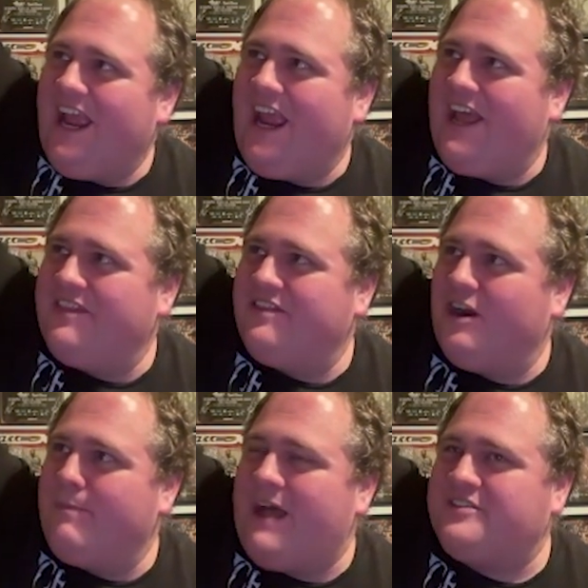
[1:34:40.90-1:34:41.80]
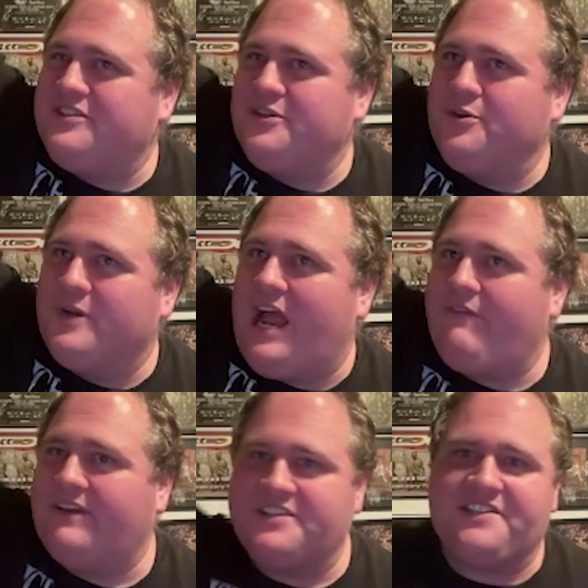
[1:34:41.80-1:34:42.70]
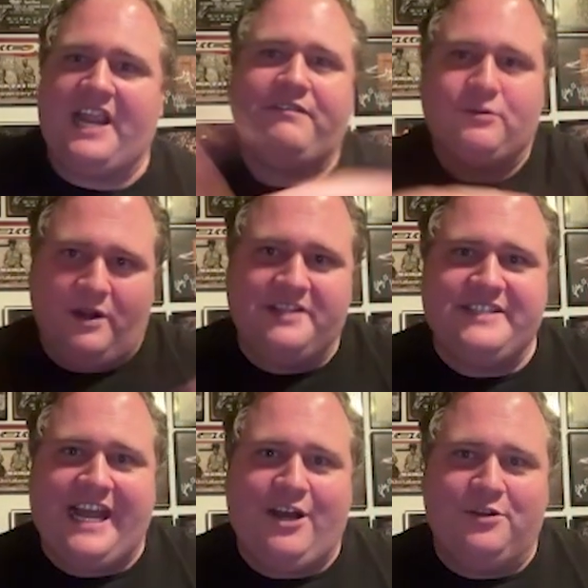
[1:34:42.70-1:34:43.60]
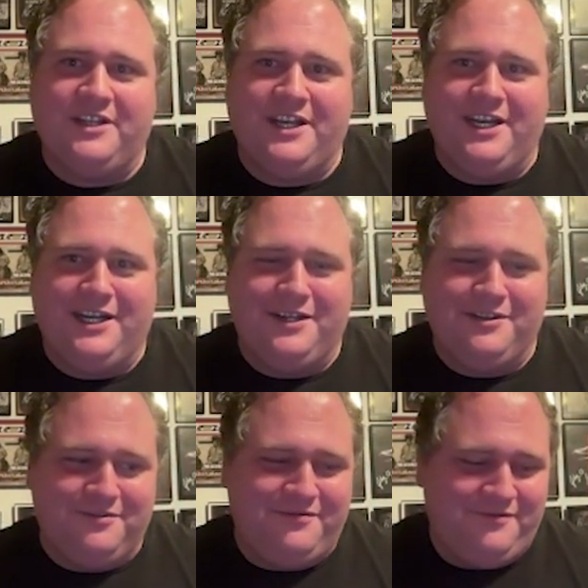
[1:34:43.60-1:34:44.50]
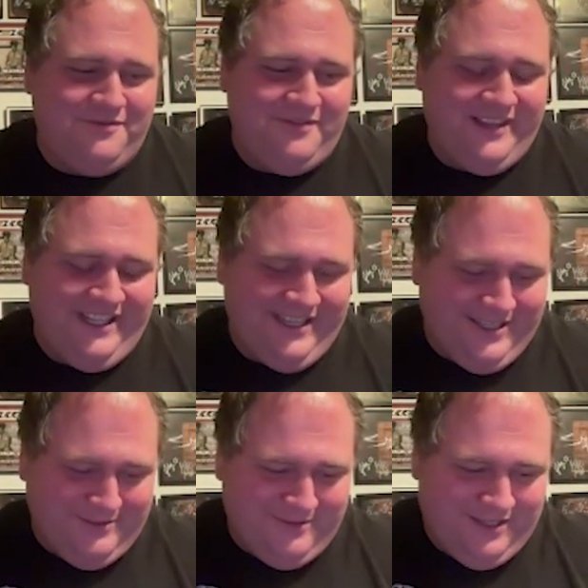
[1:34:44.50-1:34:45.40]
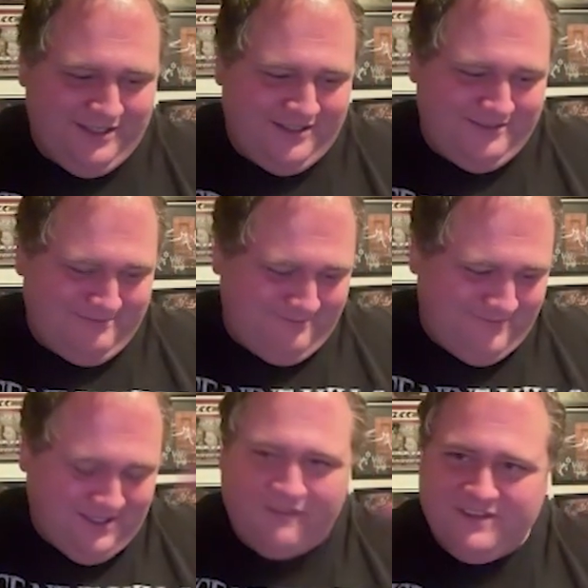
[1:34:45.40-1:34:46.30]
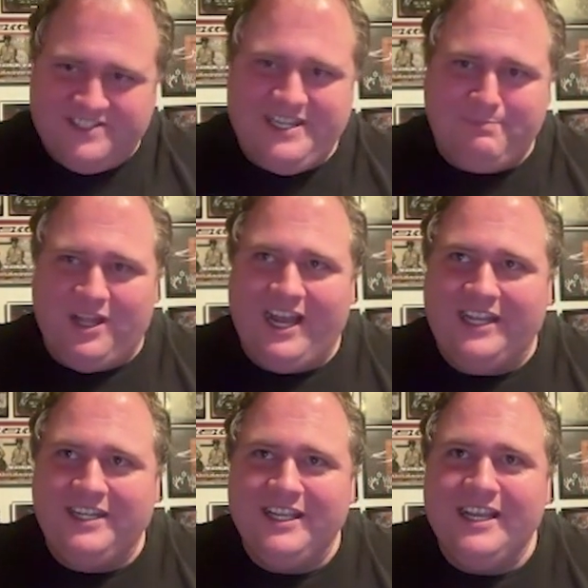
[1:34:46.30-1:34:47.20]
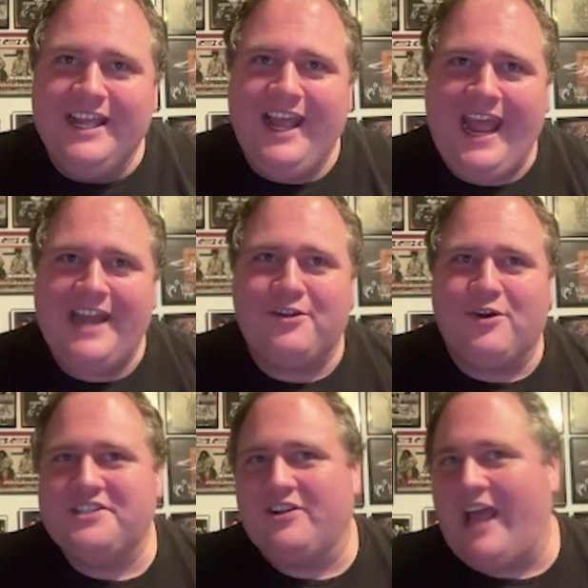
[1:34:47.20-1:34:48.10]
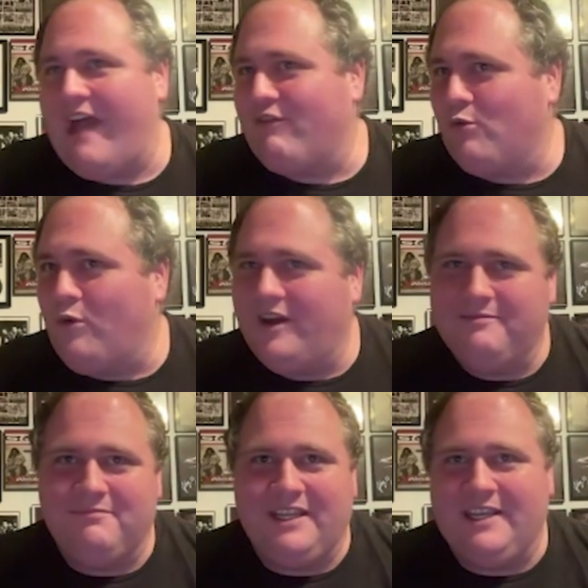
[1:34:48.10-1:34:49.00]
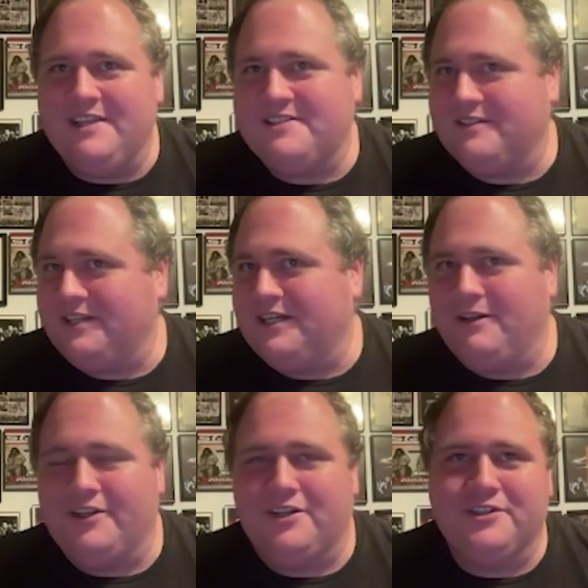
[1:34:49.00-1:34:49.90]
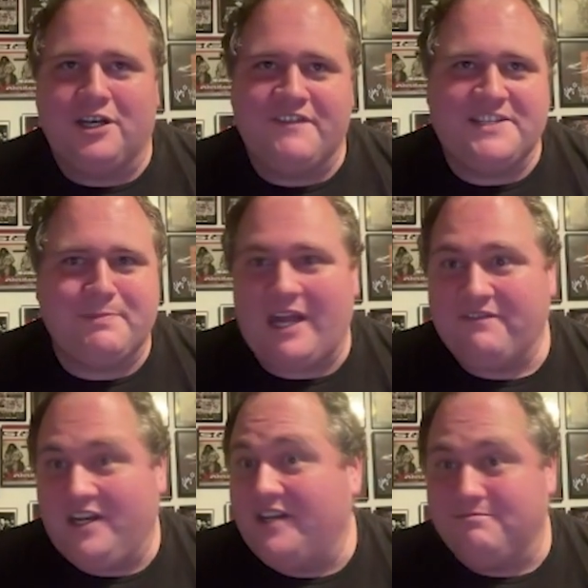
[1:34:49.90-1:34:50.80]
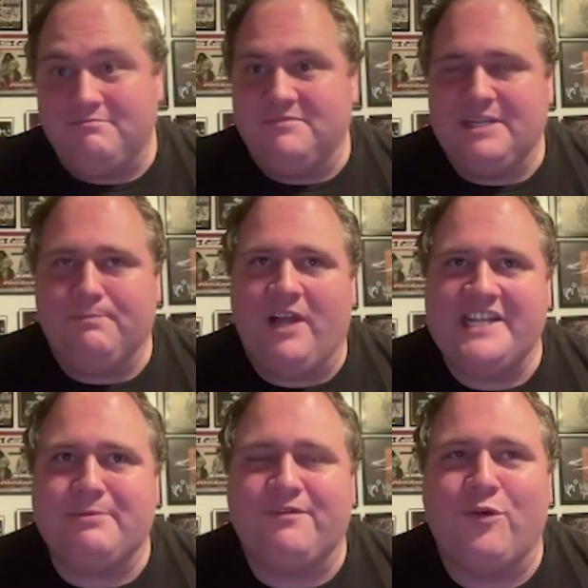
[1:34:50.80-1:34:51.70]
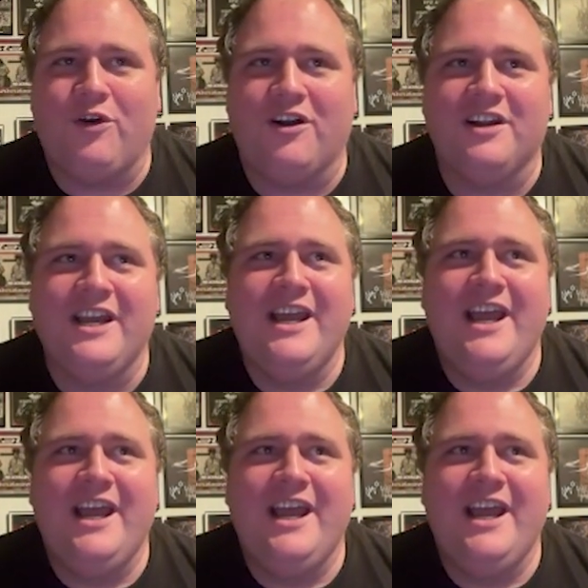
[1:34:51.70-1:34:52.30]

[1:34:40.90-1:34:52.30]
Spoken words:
and they're about to do kind of like the safety rundown of the zip line, and of course everyone is a little nervous, but I've done zip lines before,